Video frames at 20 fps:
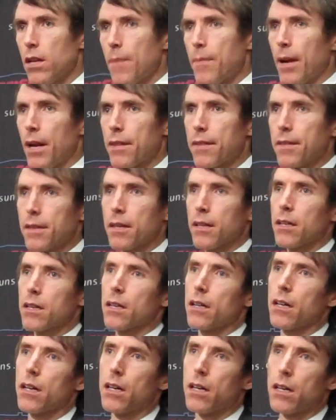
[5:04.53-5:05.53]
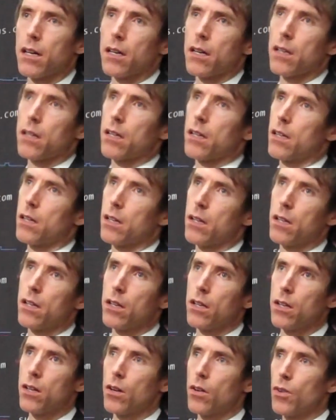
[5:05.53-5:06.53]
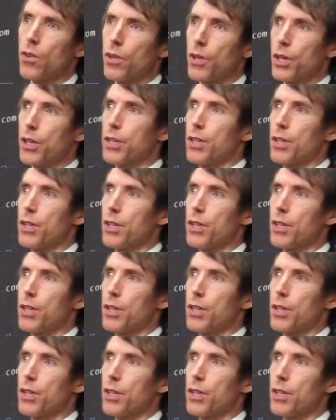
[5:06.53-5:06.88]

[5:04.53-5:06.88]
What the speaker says: Yeah, but I think, you know,